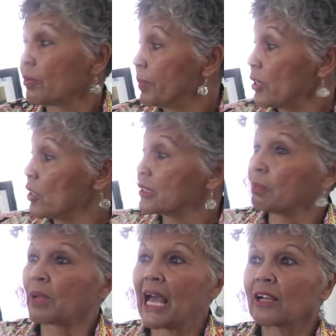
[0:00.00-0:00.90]
because the
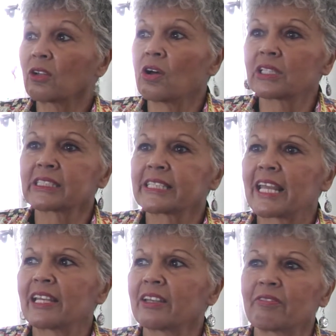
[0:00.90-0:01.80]
black laws
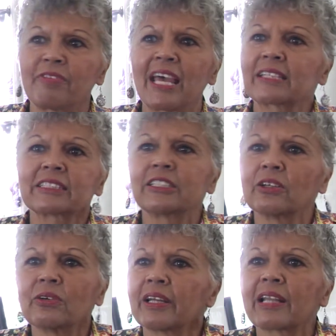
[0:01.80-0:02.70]
stayed in effect
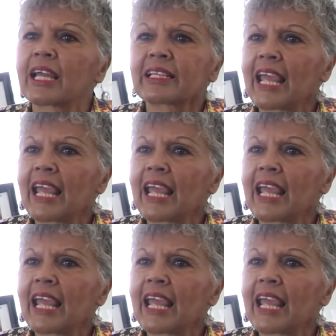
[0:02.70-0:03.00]
till like